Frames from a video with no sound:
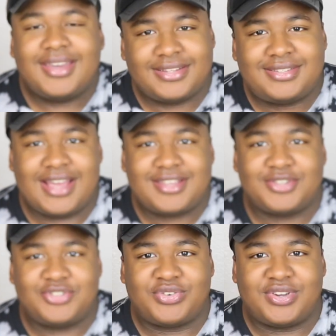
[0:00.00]
It's Zest
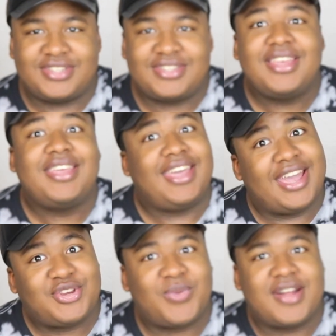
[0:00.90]
and Choice,
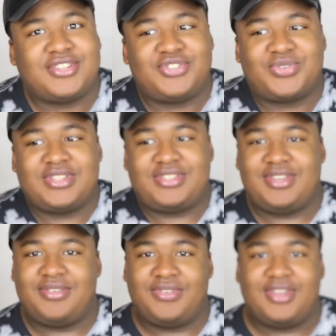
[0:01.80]
and you're watching Choice
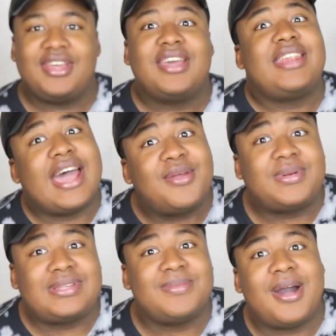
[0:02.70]
TV. Now, I know
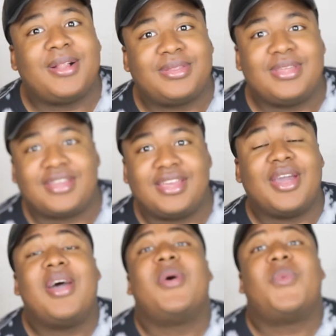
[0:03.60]
what some of y'all are
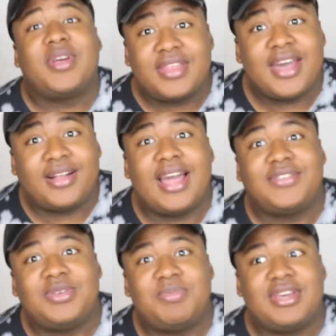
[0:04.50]
thinking. Where the hell
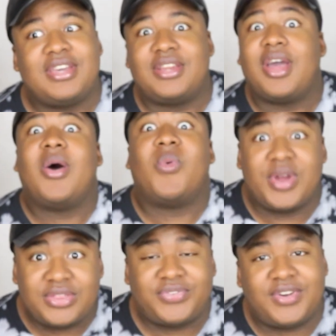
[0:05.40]
have you been?
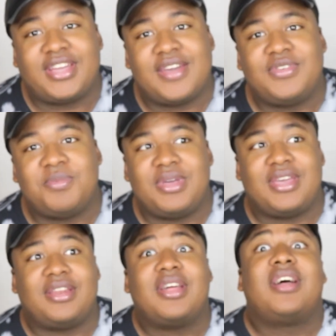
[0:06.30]
Where the fuck have you
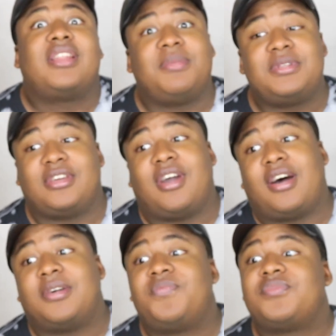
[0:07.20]
been? Let me tell
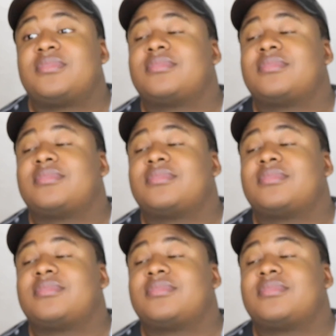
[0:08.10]
y'all.